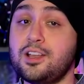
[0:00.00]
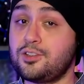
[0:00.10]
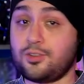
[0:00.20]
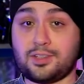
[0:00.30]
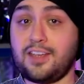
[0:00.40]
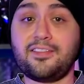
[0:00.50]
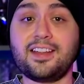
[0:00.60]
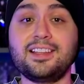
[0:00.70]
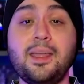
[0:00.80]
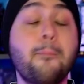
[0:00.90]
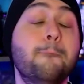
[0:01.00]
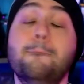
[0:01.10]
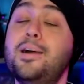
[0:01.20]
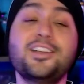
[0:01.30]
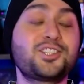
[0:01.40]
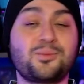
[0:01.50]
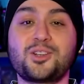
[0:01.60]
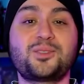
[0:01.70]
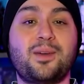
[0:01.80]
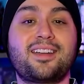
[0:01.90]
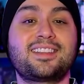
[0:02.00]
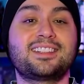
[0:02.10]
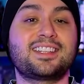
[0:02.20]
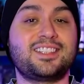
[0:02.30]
so definitely much better than the